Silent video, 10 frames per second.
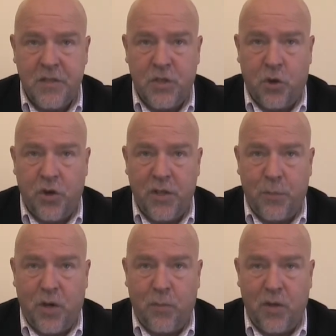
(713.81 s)
Drawing the
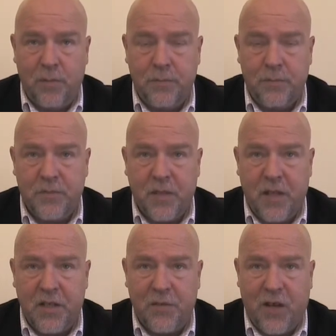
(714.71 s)
problem
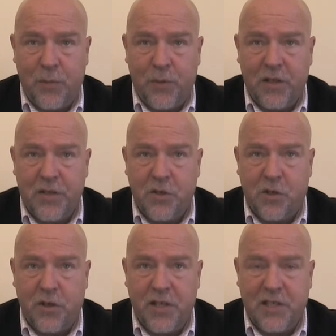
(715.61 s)
and developing the
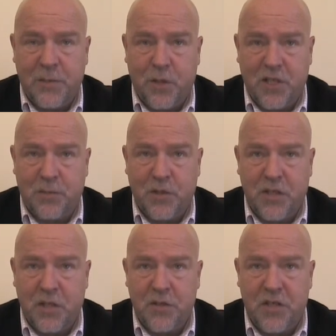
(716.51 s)
drawing into possible
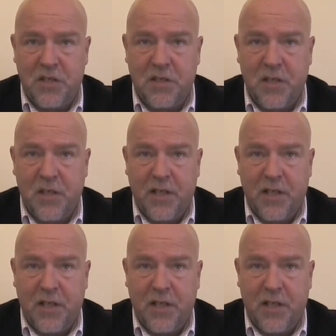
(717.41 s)
solutions